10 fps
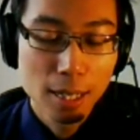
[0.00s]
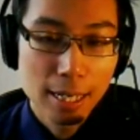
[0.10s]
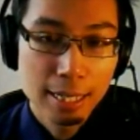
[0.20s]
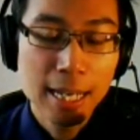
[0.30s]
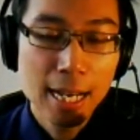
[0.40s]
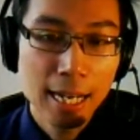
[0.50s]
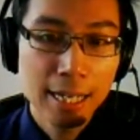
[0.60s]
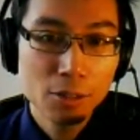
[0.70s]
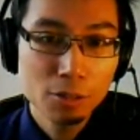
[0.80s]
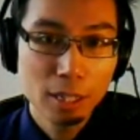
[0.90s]
Yeah, I
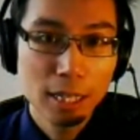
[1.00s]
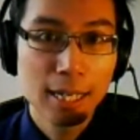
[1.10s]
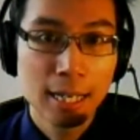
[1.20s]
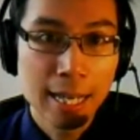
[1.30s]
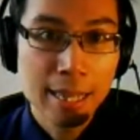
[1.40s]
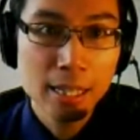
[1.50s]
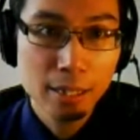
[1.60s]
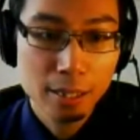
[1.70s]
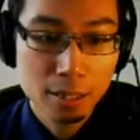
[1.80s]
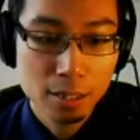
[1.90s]
don't. Uh, I think
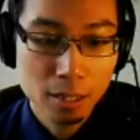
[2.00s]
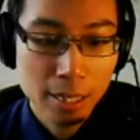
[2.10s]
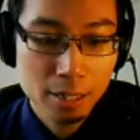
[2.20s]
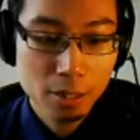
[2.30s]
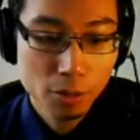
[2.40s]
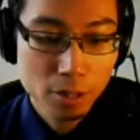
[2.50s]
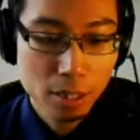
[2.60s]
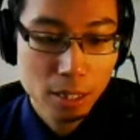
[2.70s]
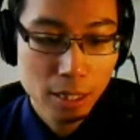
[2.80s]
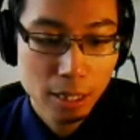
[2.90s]
that's. I still
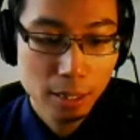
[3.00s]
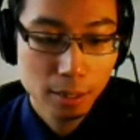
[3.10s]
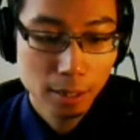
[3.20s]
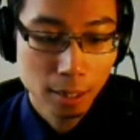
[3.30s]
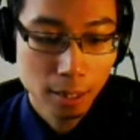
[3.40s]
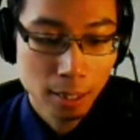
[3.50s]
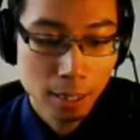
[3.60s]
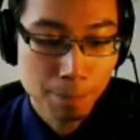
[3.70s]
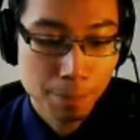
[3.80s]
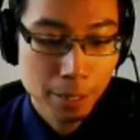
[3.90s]
see uh,
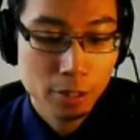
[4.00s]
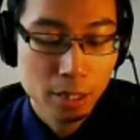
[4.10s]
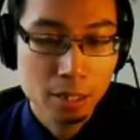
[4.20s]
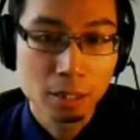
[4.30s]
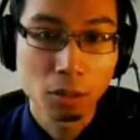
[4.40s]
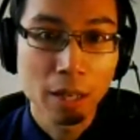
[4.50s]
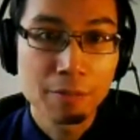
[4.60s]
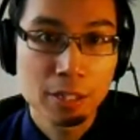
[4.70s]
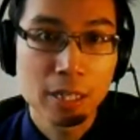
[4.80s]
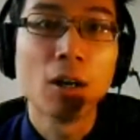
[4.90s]
Pinterest as a
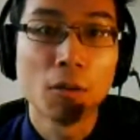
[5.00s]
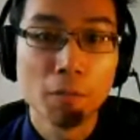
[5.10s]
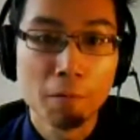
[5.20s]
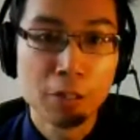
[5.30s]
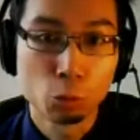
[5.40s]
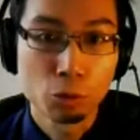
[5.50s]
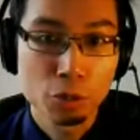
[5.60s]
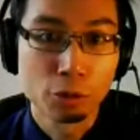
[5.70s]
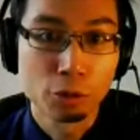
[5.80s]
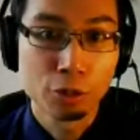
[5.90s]
lifestyle visual
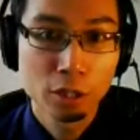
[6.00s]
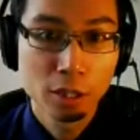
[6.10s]
search.